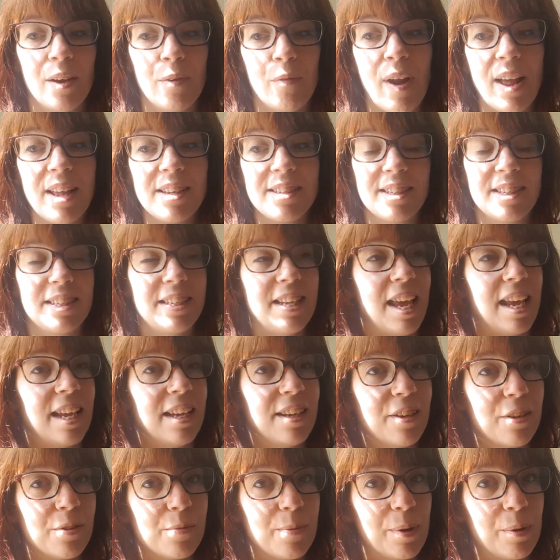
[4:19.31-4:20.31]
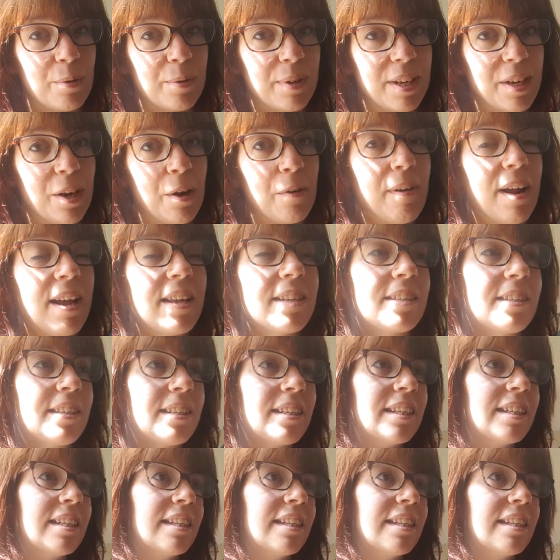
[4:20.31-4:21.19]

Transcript: rest day, because we all need our rest.